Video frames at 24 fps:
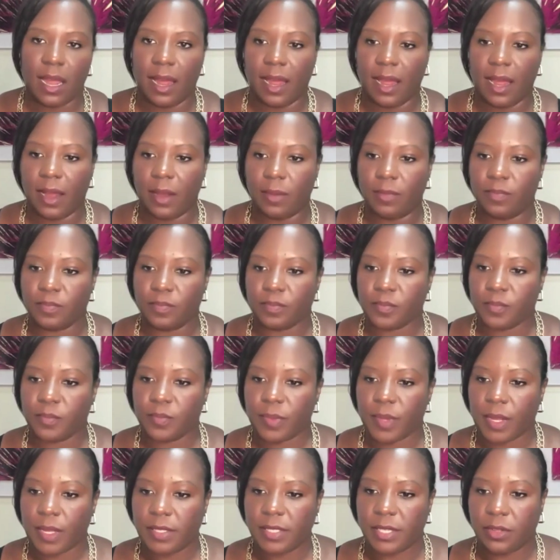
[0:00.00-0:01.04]
Um,
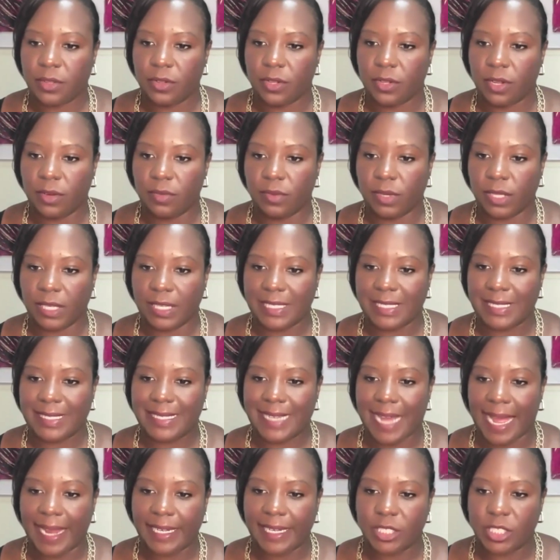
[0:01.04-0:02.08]
so you can really
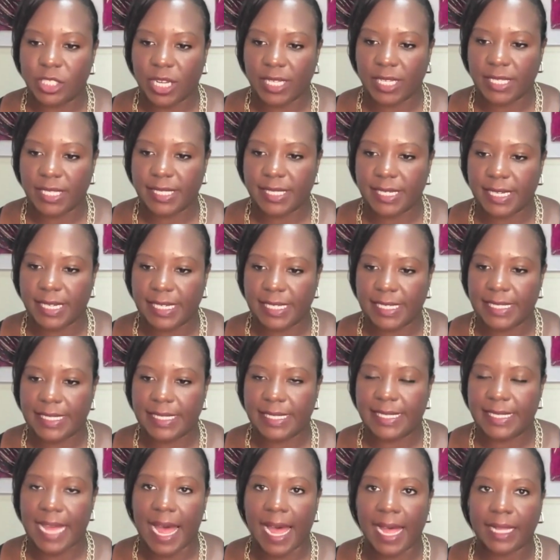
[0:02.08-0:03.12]
digest
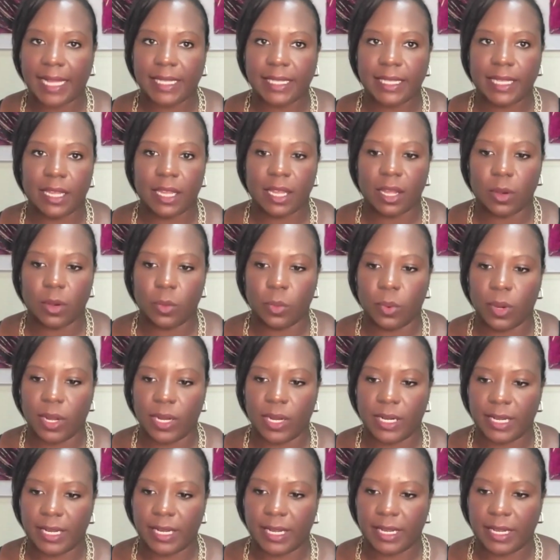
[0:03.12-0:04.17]
exactly
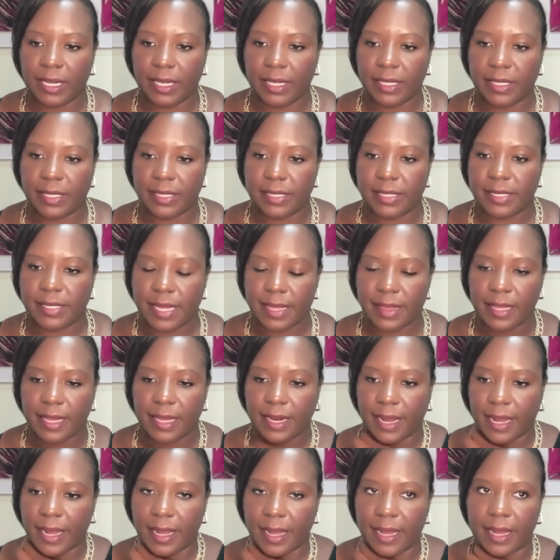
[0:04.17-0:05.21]
what it is
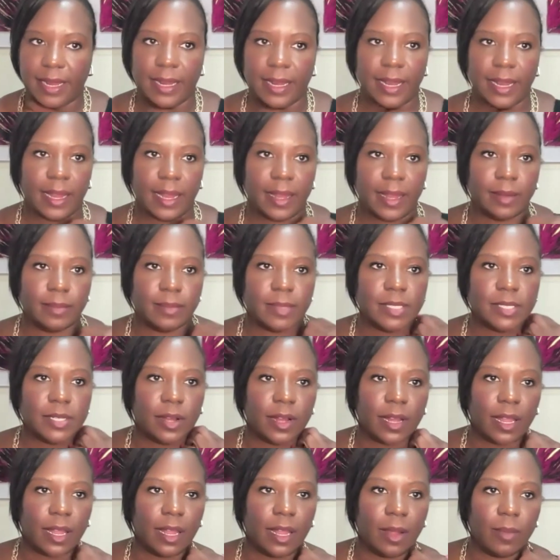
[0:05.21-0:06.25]
that I am
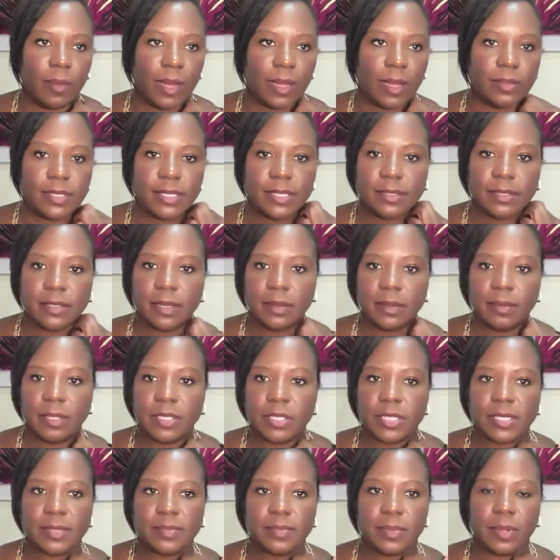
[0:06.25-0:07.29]
talking about. So let me
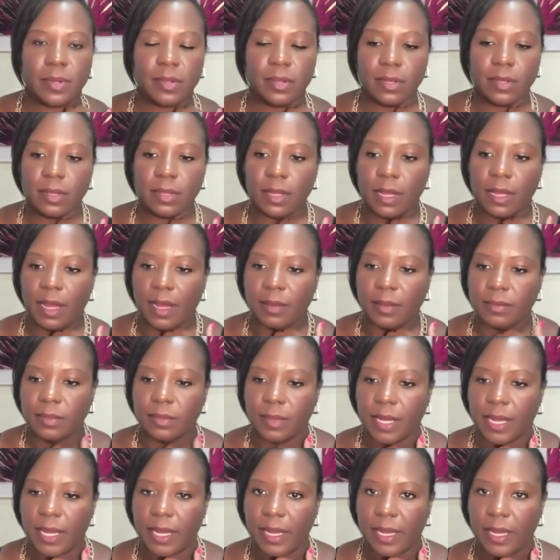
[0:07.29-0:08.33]
just pull up
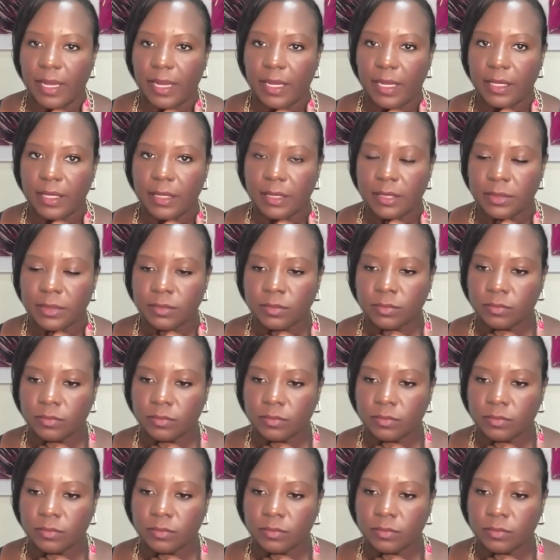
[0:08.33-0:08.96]
my,